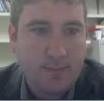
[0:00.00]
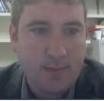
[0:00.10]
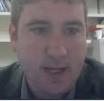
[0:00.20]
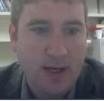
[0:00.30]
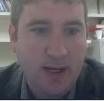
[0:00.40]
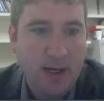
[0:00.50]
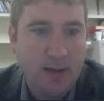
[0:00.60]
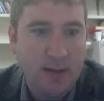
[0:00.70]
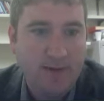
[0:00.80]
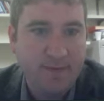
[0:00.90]

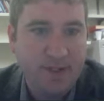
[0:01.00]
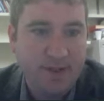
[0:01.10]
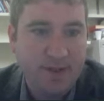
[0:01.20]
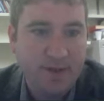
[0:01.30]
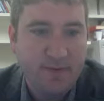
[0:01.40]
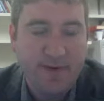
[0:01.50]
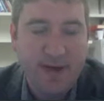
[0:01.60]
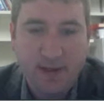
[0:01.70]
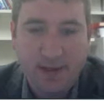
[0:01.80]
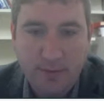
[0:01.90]
left
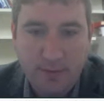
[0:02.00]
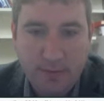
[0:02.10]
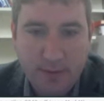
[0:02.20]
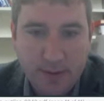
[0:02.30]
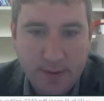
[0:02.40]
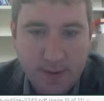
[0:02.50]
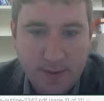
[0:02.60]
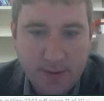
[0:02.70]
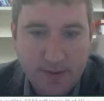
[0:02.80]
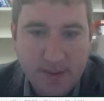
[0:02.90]
value,
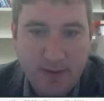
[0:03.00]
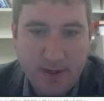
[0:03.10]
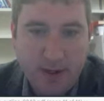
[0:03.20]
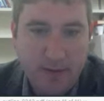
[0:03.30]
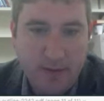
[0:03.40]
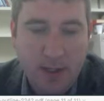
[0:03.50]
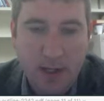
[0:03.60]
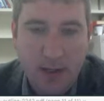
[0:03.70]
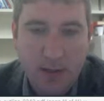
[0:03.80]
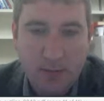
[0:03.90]
0,
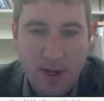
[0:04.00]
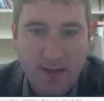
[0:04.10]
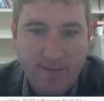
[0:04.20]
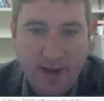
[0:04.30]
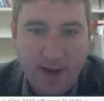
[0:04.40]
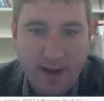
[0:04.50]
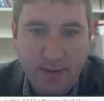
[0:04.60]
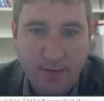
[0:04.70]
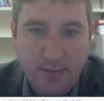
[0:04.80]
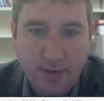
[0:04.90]
right
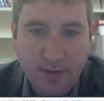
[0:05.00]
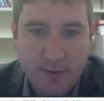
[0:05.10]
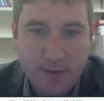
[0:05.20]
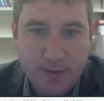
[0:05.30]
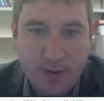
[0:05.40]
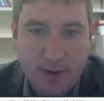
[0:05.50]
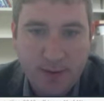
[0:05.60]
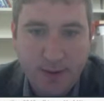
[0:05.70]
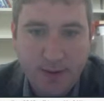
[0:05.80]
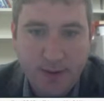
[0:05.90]
value, square
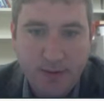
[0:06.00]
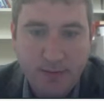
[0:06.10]
root of 2.